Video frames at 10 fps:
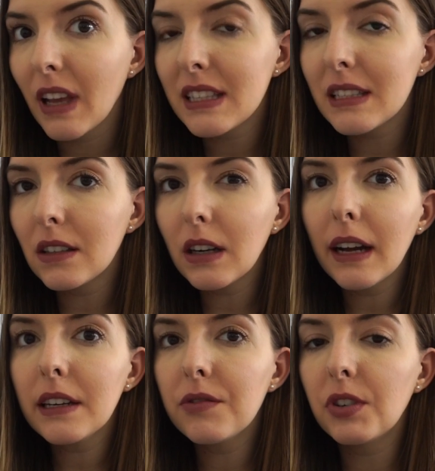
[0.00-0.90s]
It's still
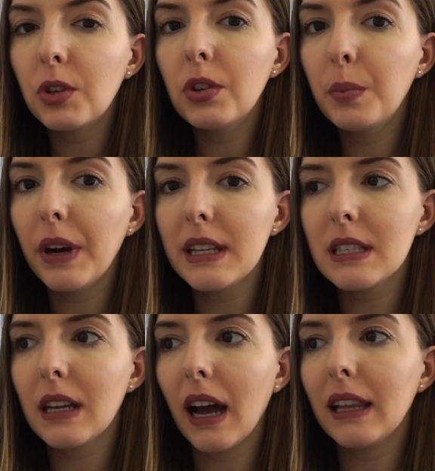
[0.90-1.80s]
kind of nude, but
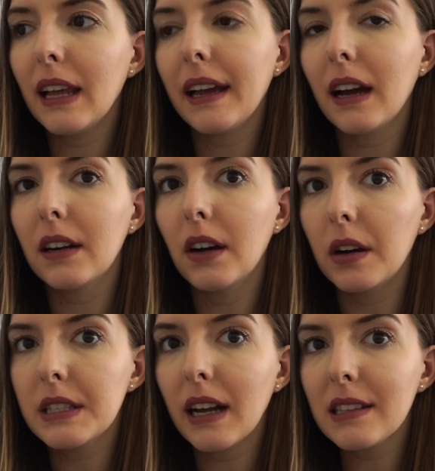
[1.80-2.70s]
it's got like, I don't know,
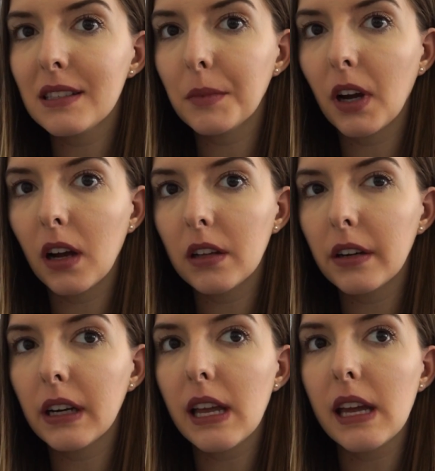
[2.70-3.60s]
it's got some color
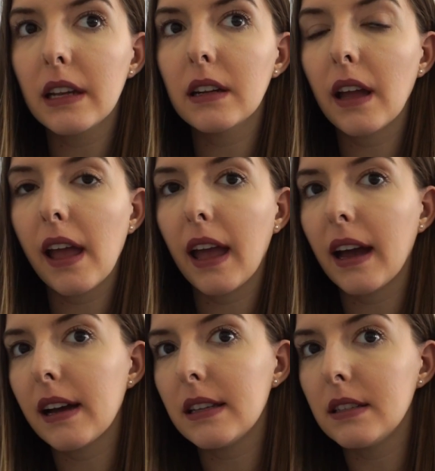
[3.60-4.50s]
in it
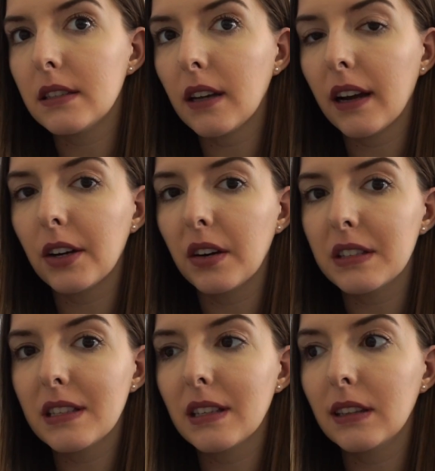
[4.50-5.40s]
and I don't know,
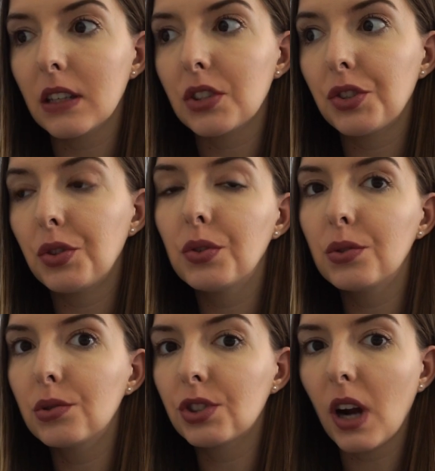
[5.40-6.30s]
it doesn't look
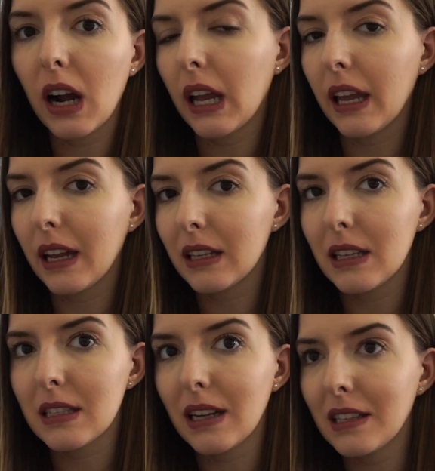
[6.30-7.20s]
too shocking and
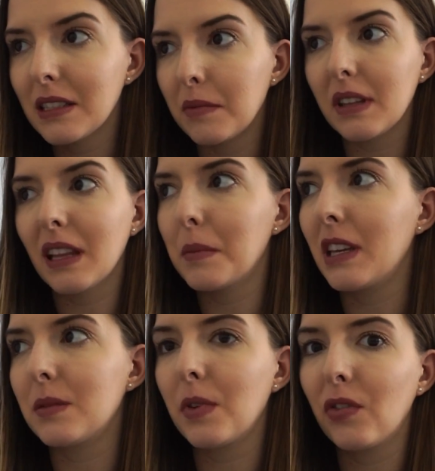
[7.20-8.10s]
it's not something that
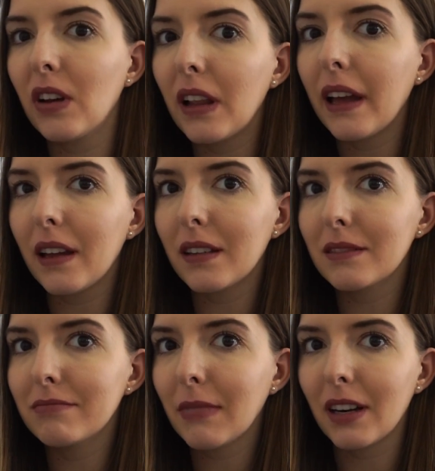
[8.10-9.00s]
makes me feel
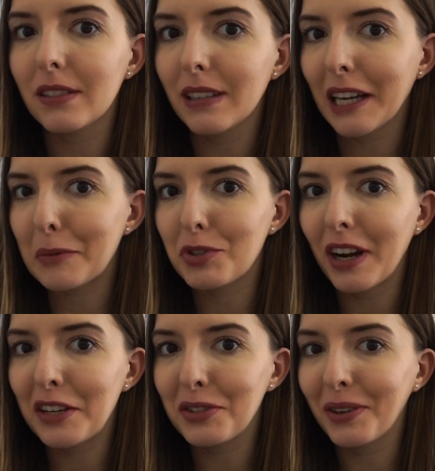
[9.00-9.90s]
like I don't know, like I'm
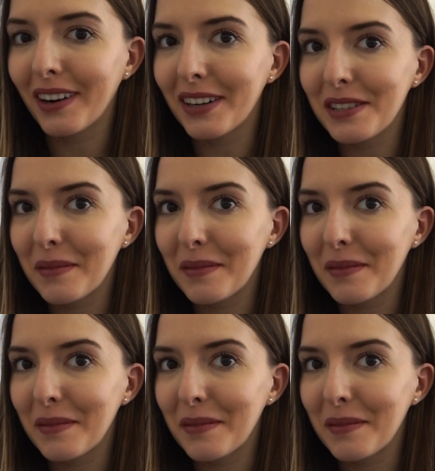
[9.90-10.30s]
trying too hard or